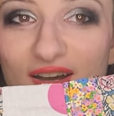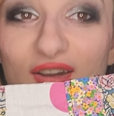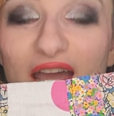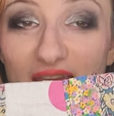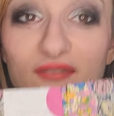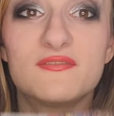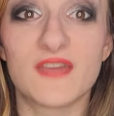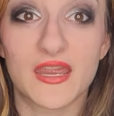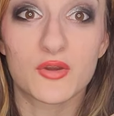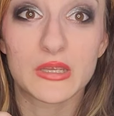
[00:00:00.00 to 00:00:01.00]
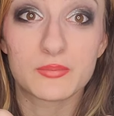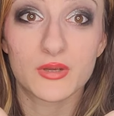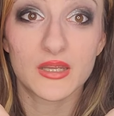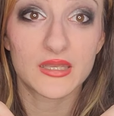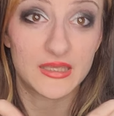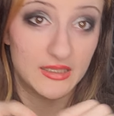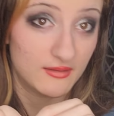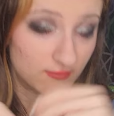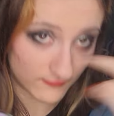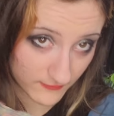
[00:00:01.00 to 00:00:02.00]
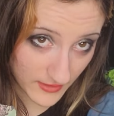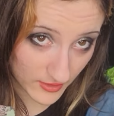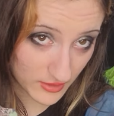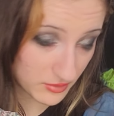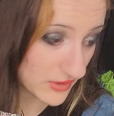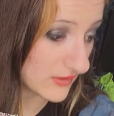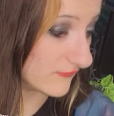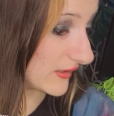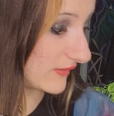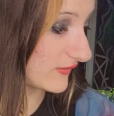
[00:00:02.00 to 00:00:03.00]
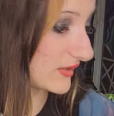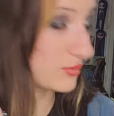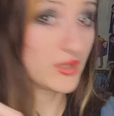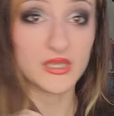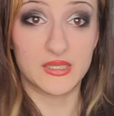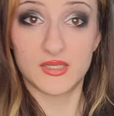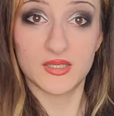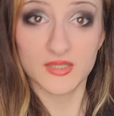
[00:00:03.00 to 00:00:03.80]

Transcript: Okay, very pretty. Very pretty. Very, very pretty.